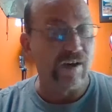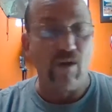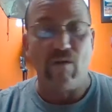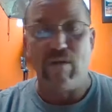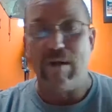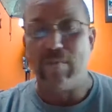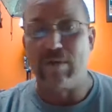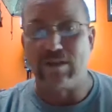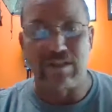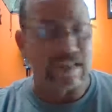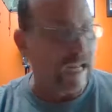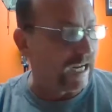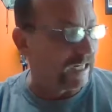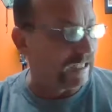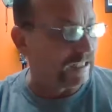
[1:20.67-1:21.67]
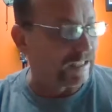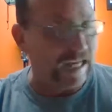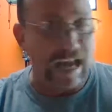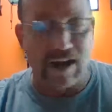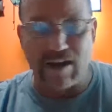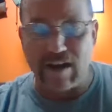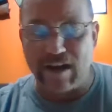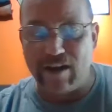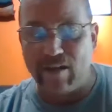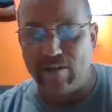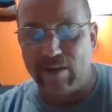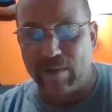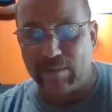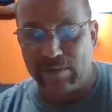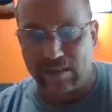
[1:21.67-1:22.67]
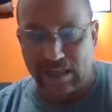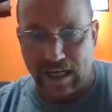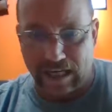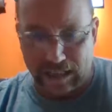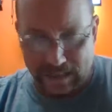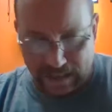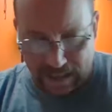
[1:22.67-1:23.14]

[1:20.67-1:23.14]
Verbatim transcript: November 2nd, Saturday, November 2nd,